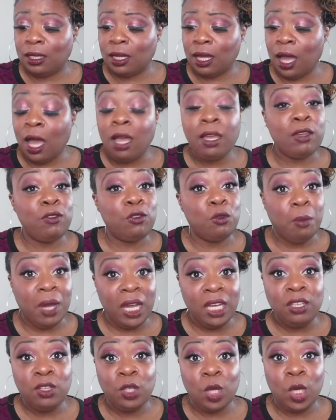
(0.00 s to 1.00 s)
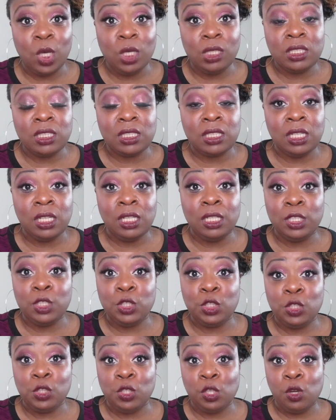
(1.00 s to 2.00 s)
I'll give you my thoughts and
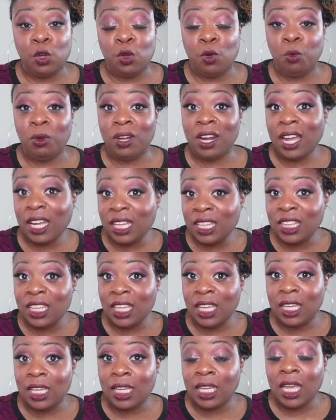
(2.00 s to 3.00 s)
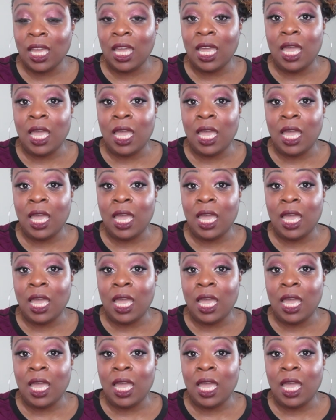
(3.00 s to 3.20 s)
let you know what I think.